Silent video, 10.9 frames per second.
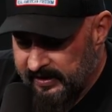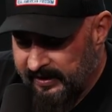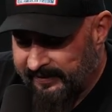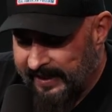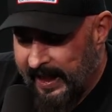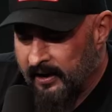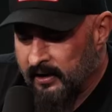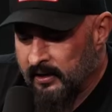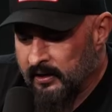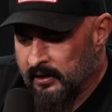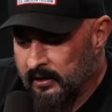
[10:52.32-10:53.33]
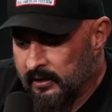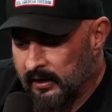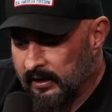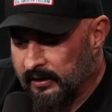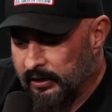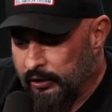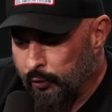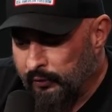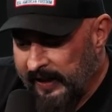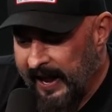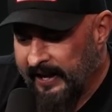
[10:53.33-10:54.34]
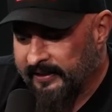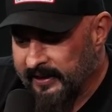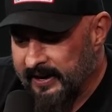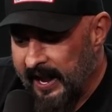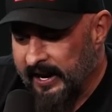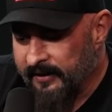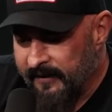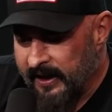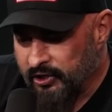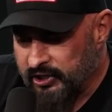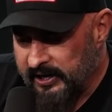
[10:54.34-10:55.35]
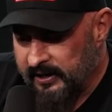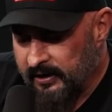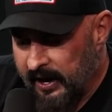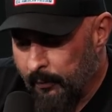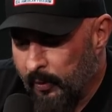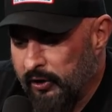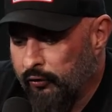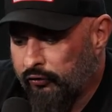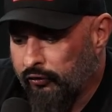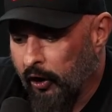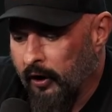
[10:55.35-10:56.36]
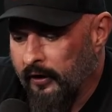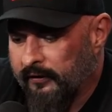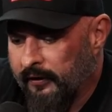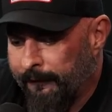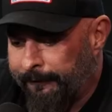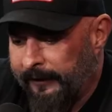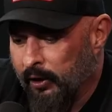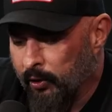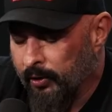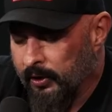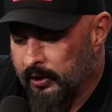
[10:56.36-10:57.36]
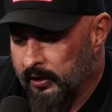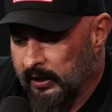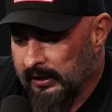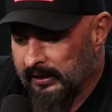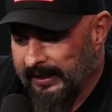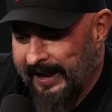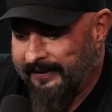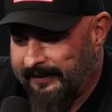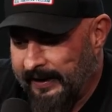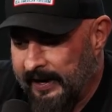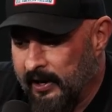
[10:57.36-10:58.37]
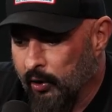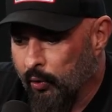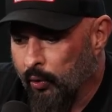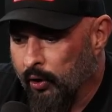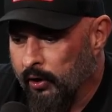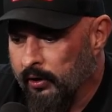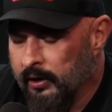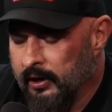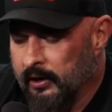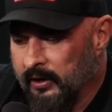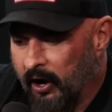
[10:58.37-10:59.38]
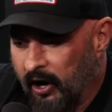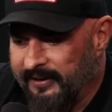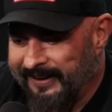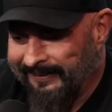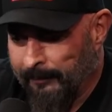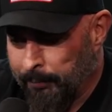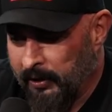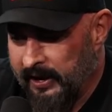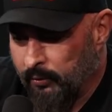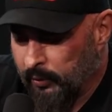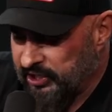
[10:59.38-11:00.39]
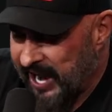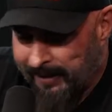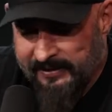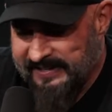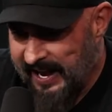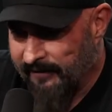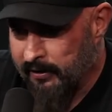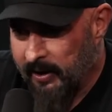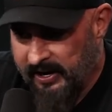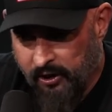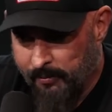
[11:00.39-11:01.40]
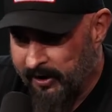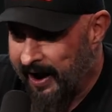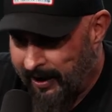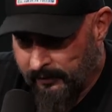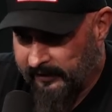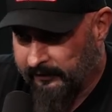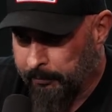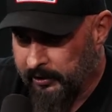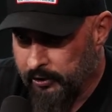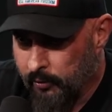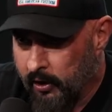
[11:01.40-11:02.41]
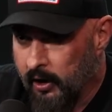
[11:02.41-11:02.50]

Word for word: is that you take the negative energy and when you start to feel lazy or undisciplined, which happens to everybody no matter how disciplined you